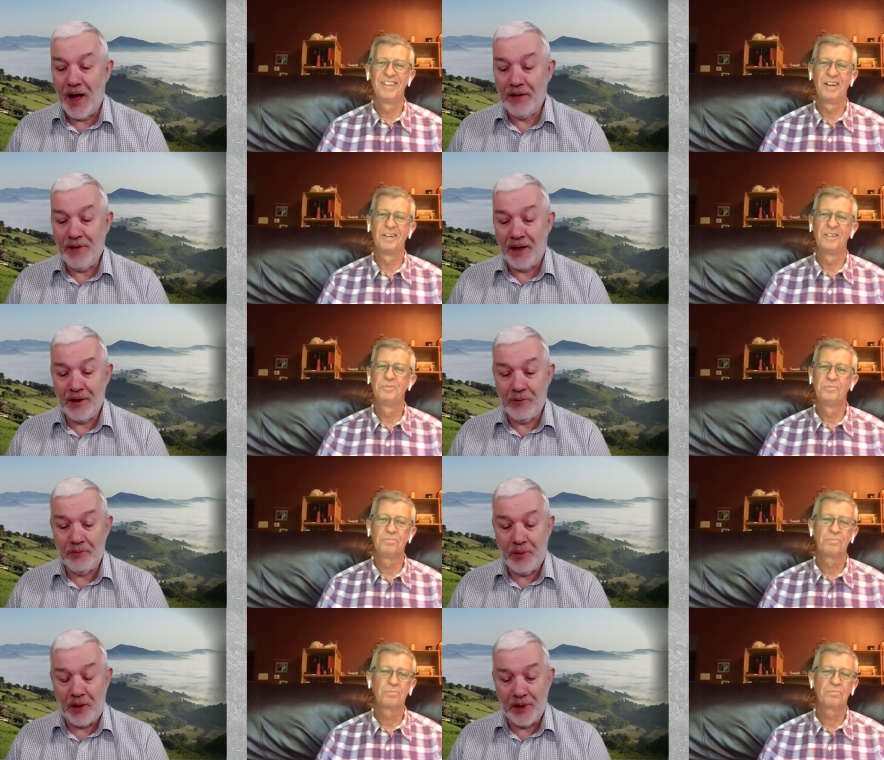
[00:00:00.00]
Speaker 1: I, I think
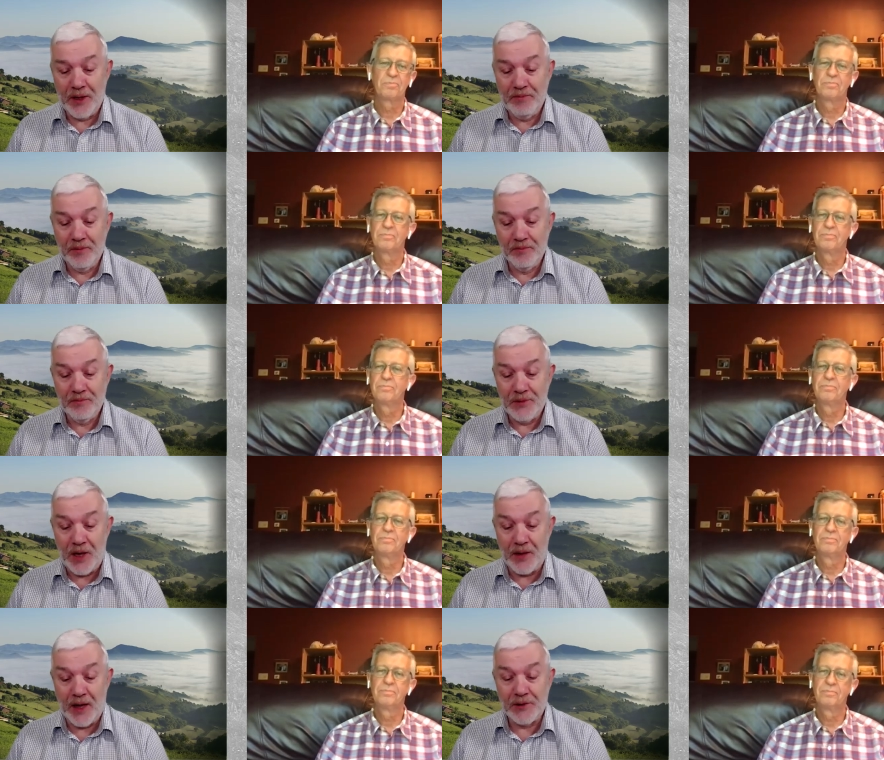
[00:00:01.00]
we've probably
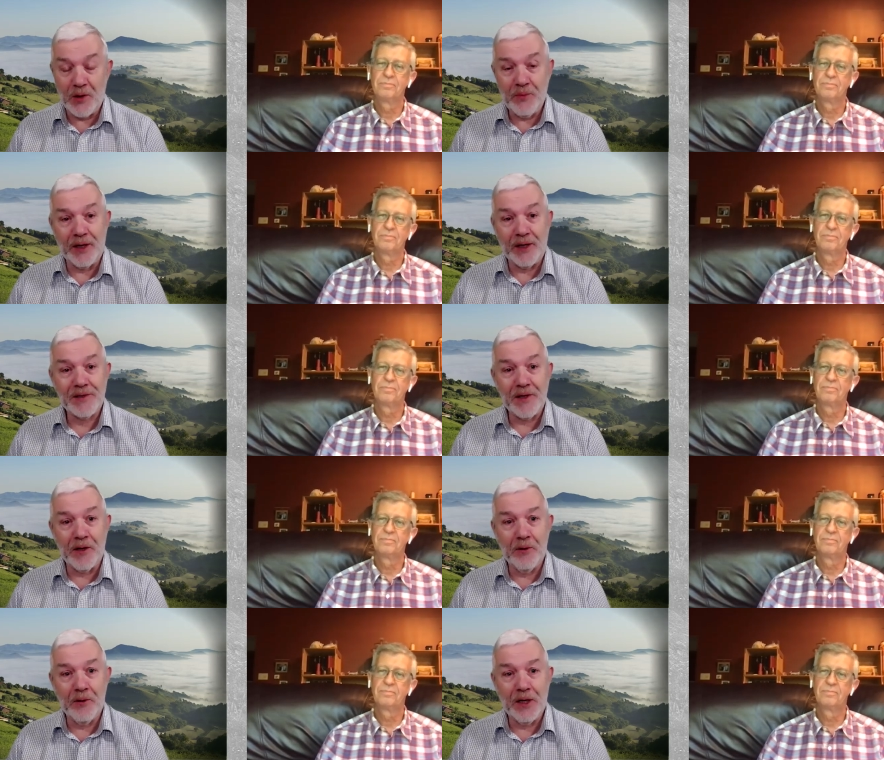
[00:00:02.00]
done that topic.
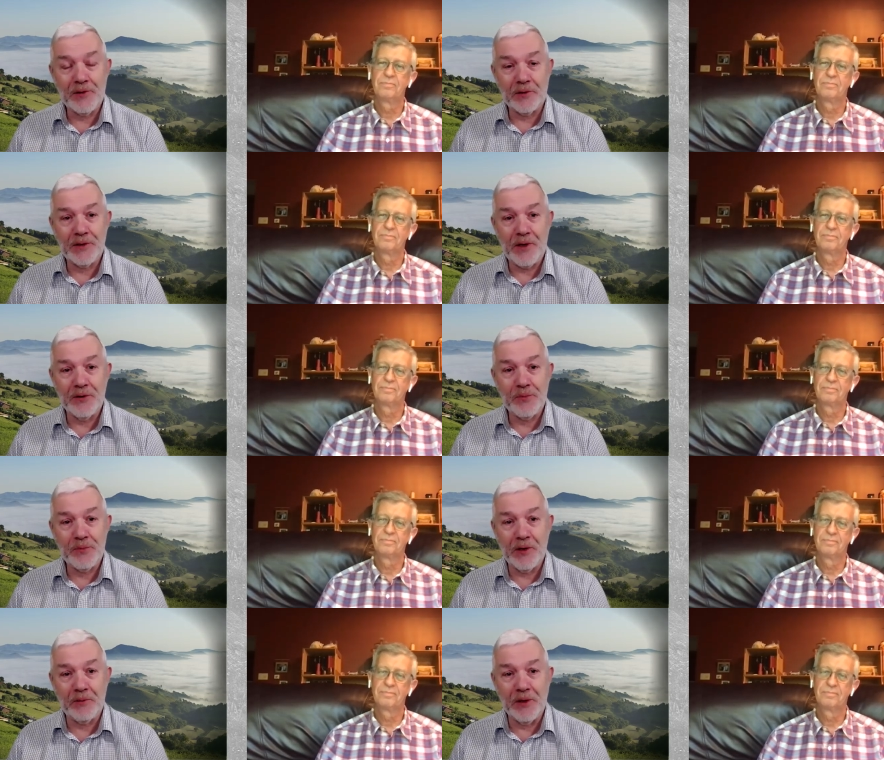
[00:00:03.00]
So, uh, Dr. Terence
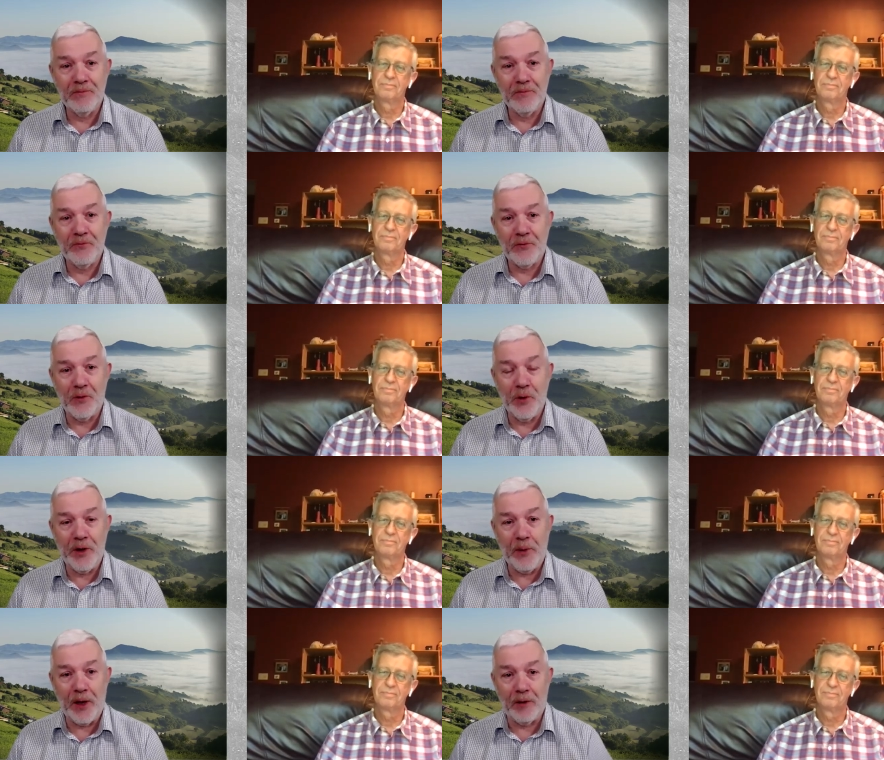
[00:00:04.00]
Bergmann from
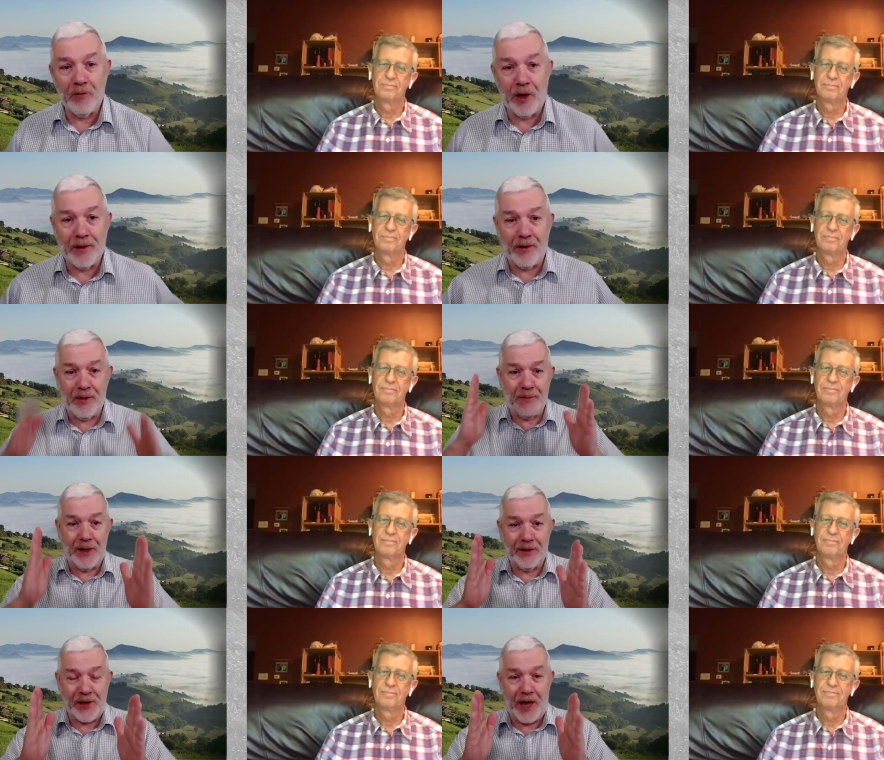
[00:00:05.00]
Winnipeg, right there in the
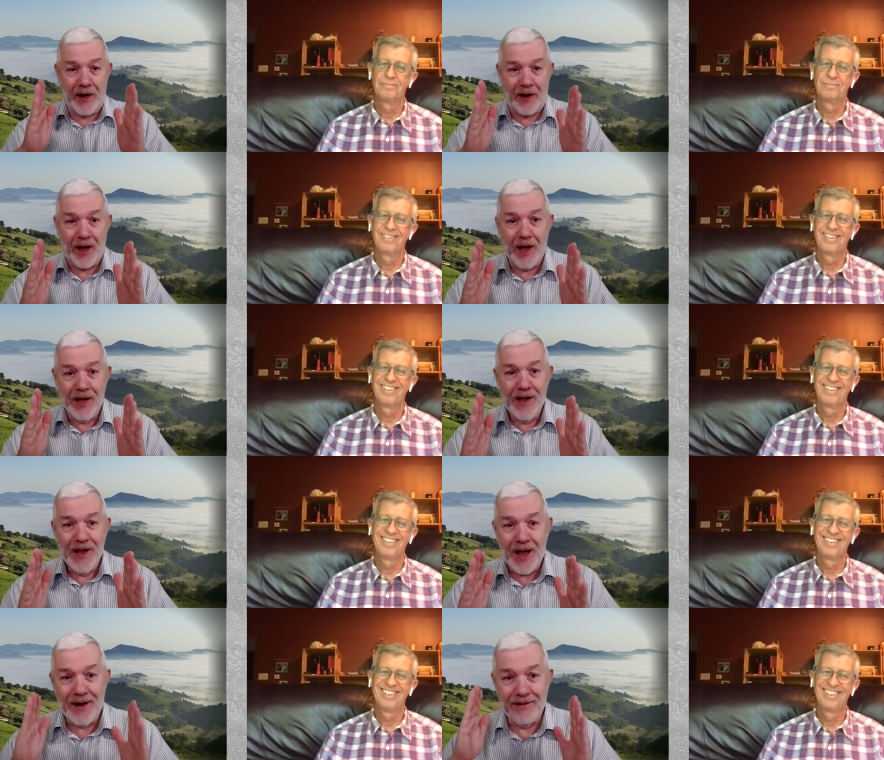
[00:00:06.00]
middle of Canada,
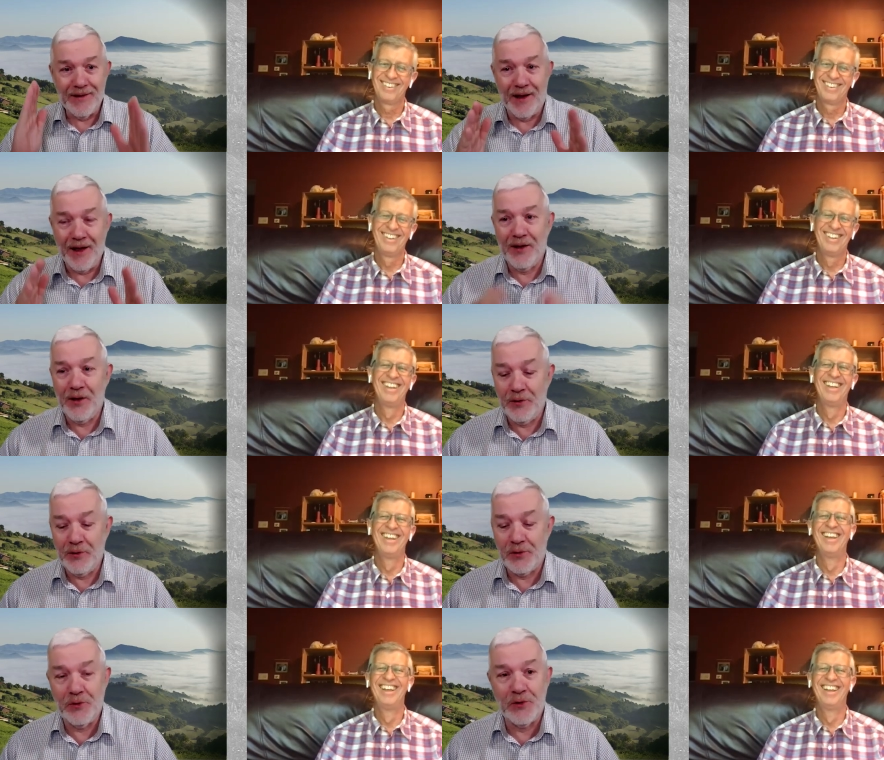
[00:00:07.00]
and uh,
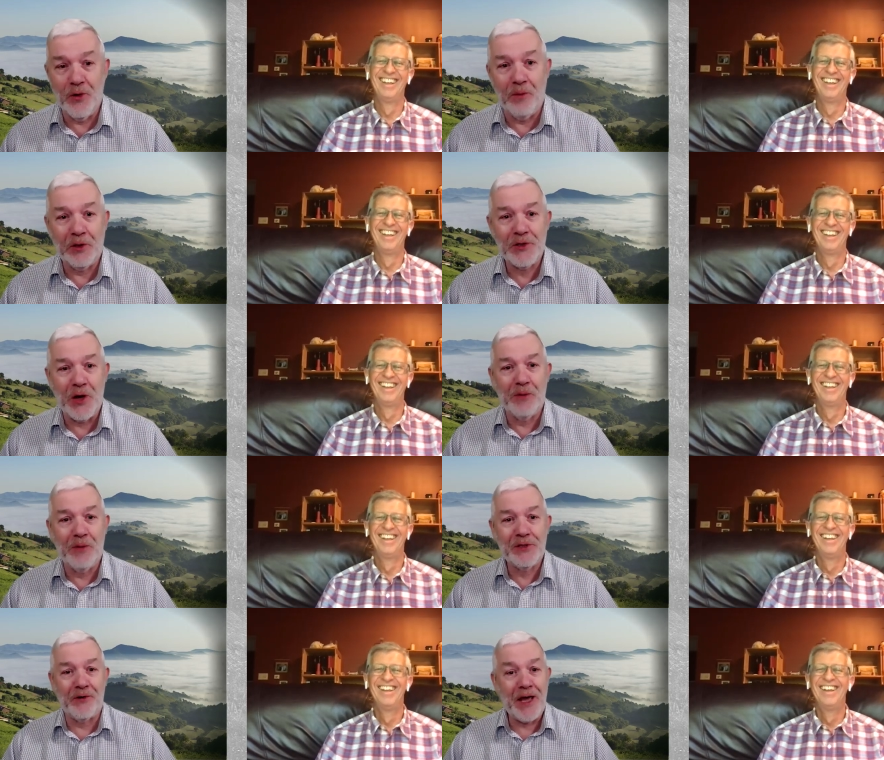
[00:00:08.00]
whose whose normal job
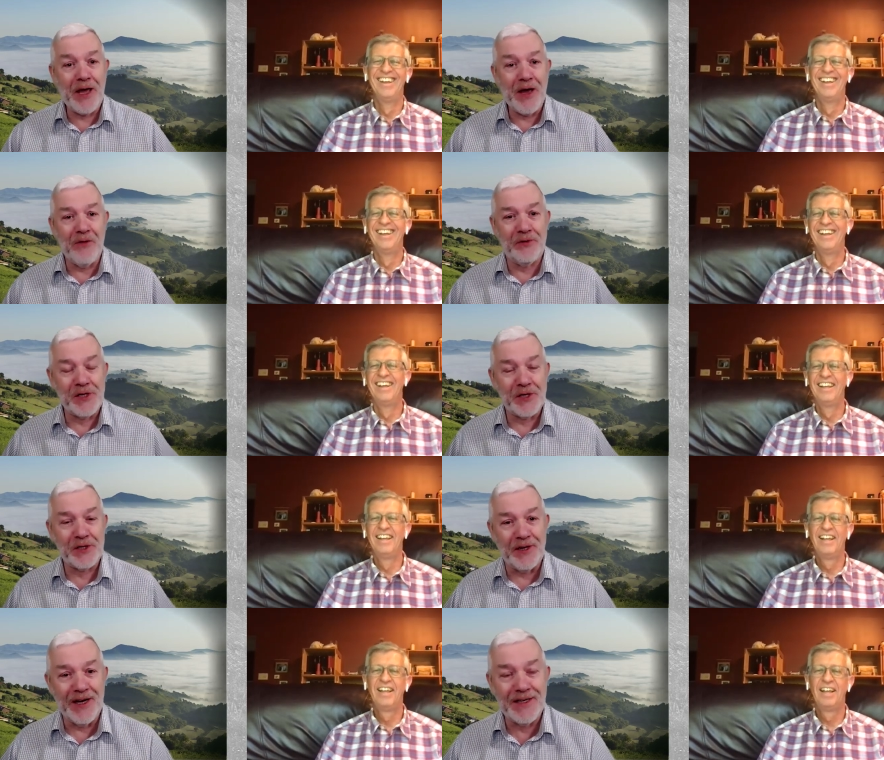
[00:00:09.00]
is you're an ER
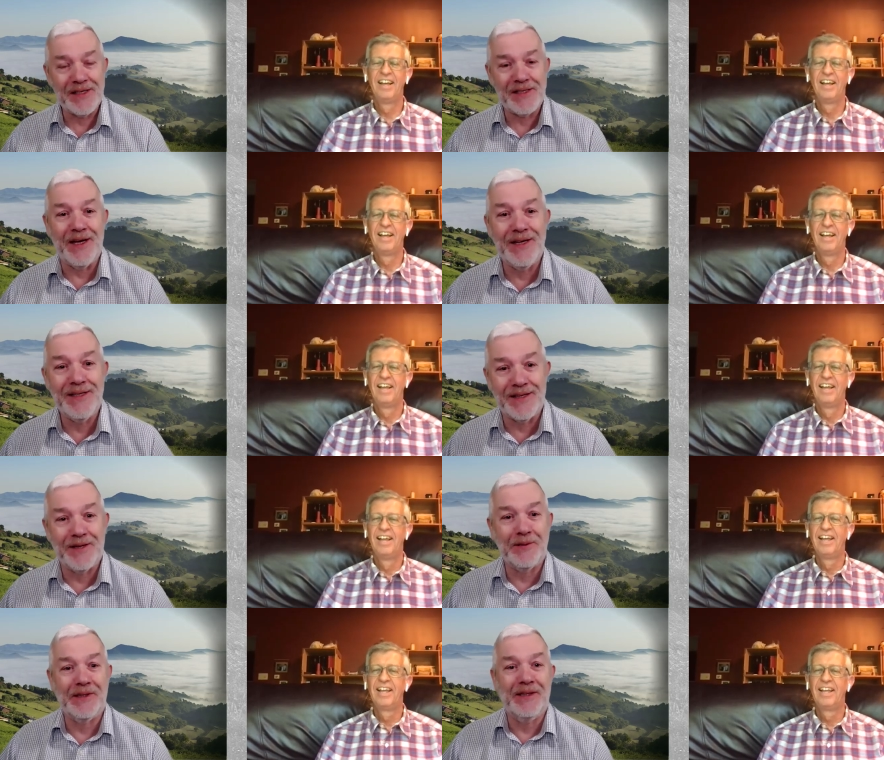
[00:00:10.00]
physician, I understand.
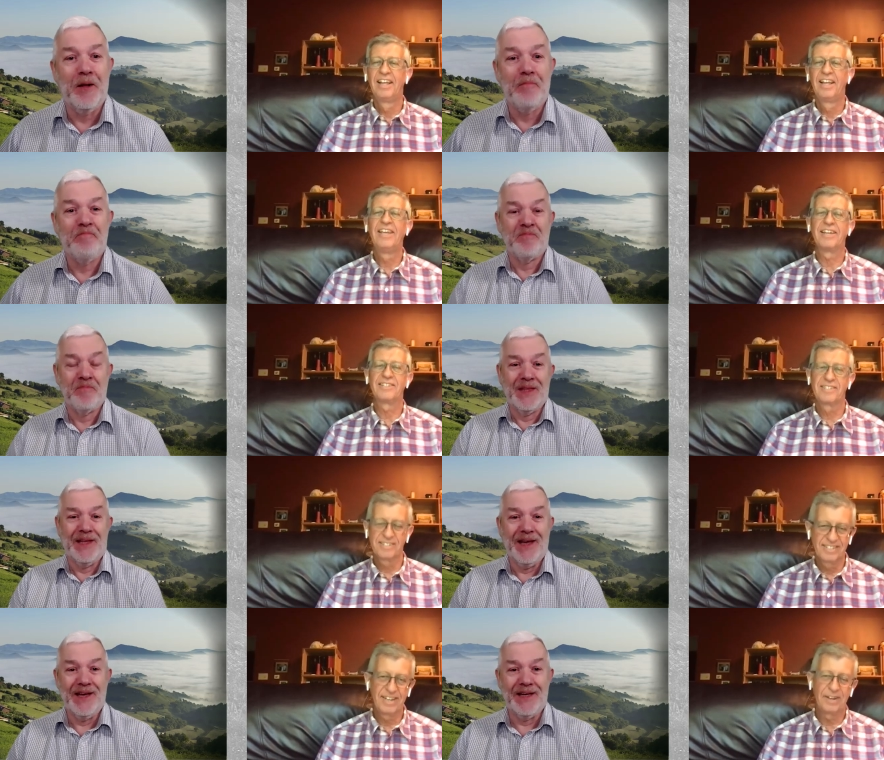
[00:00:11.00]
So, uh,
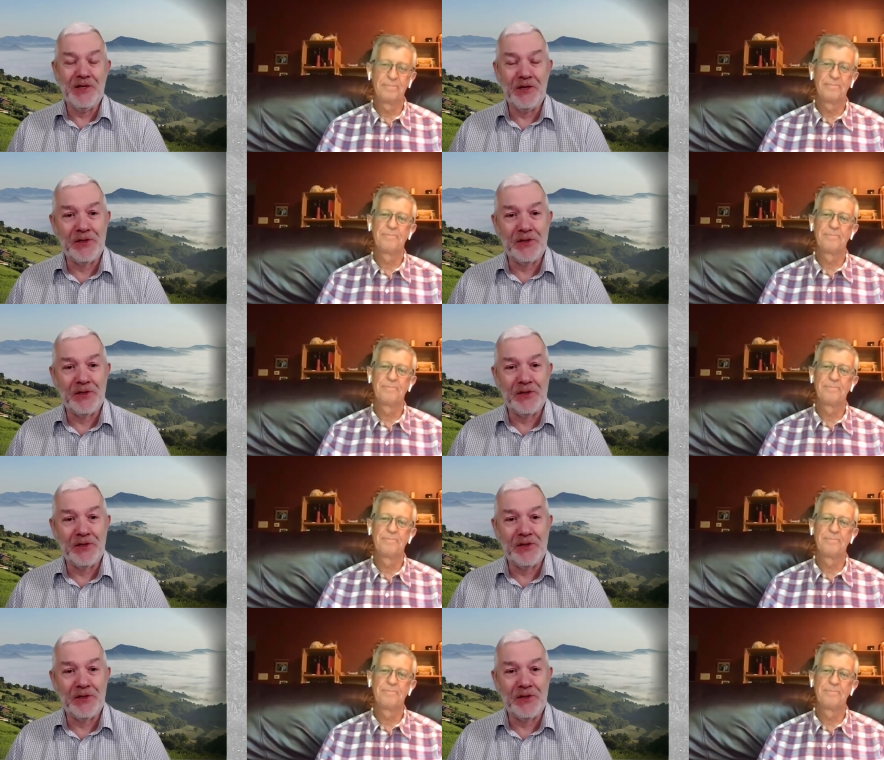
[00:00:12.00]
yes. yeah. Do you, yeah.